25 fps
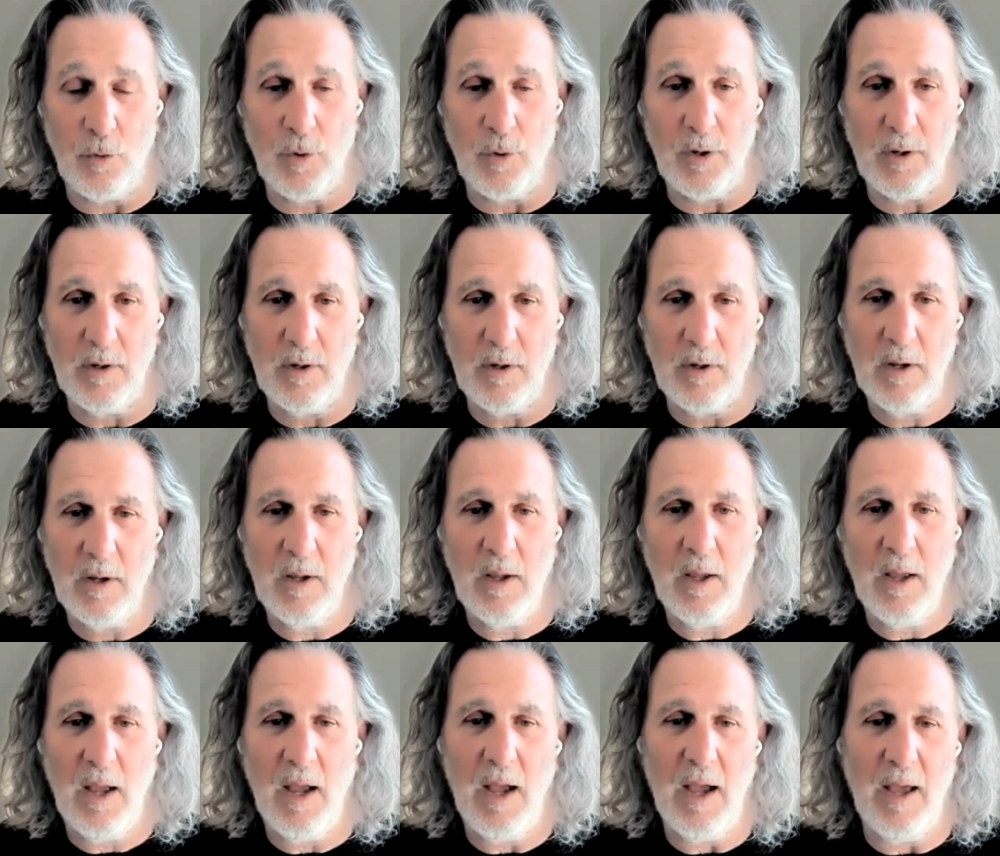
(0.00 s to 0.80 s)
the sewer.
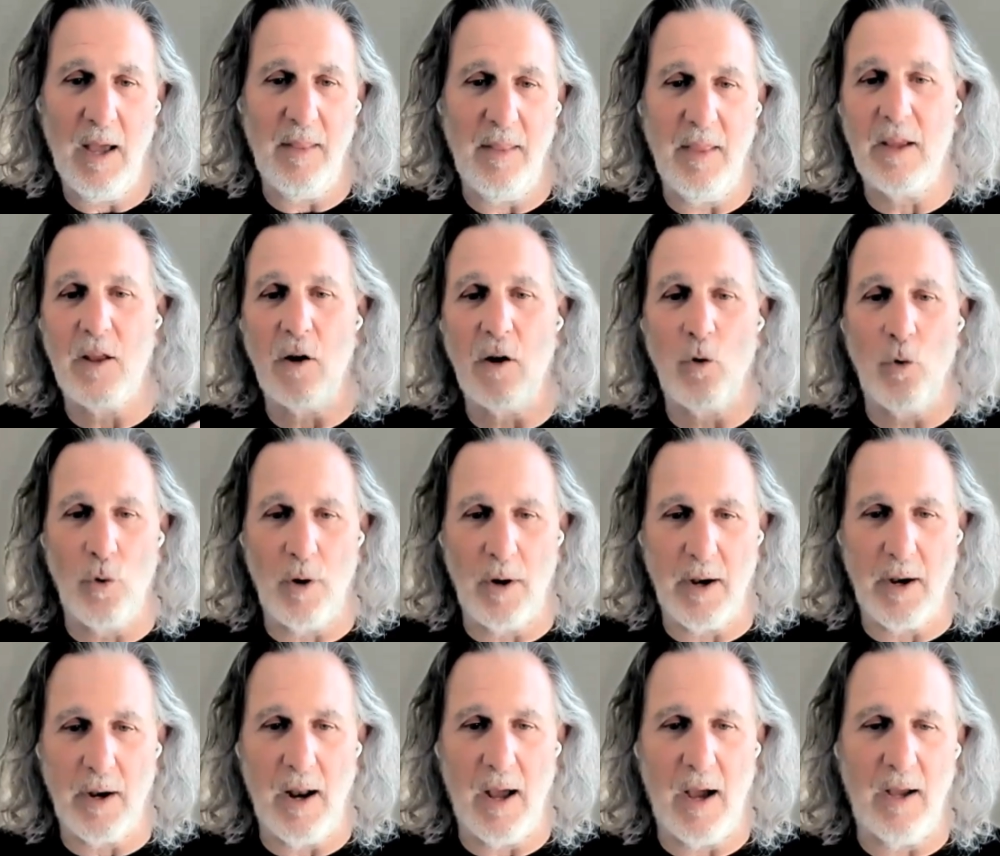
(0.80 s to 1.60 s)
And they can
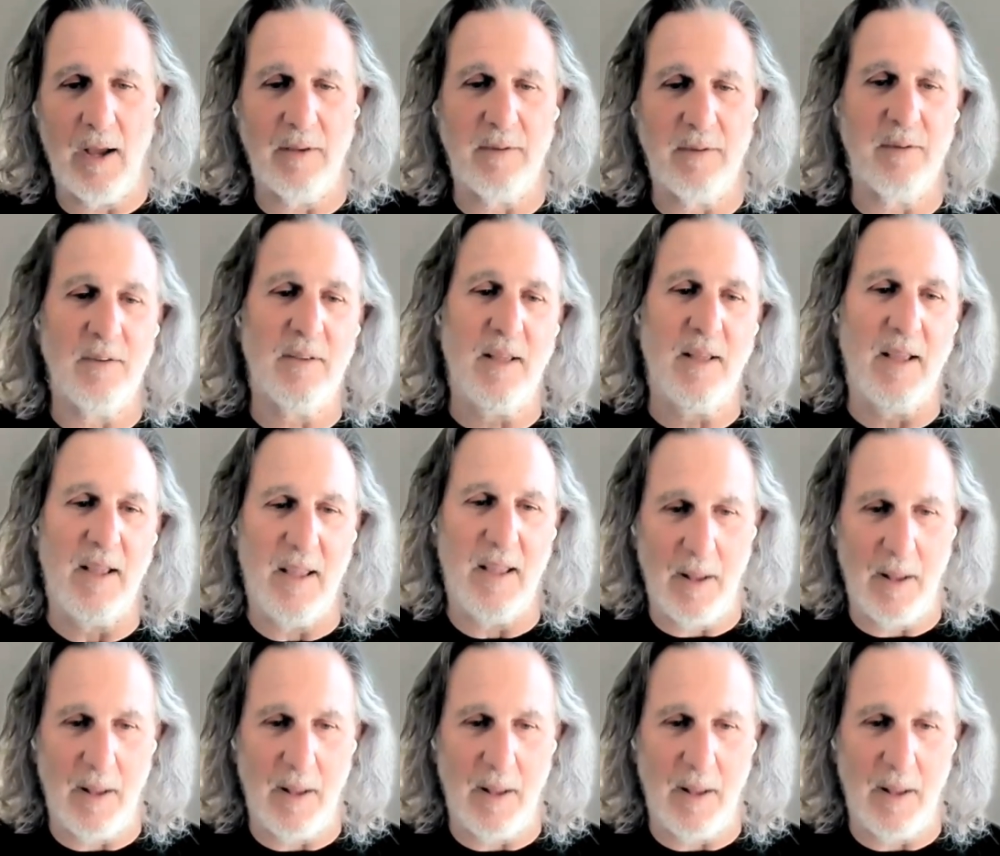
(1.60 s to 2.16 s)
organize it.